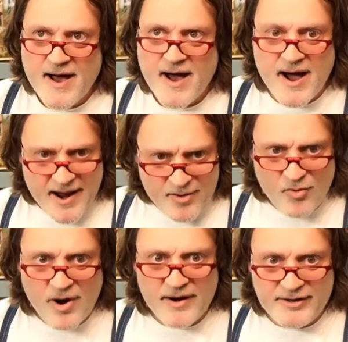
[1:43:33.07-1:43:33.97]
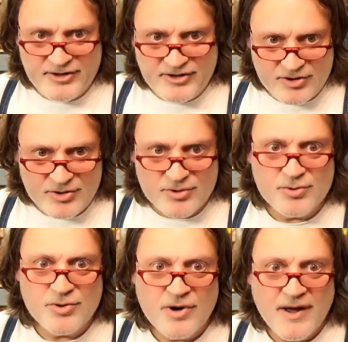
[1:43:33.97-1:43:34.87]
I want to
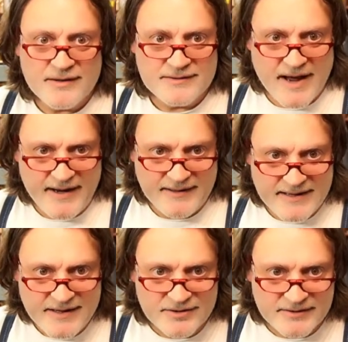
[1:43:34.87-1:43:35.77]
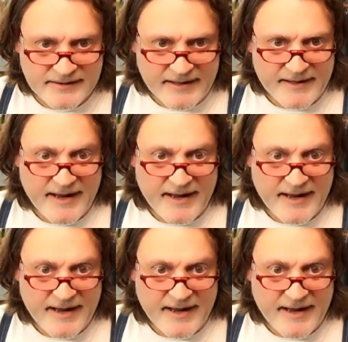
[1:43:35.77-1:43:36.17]
do like Neil did,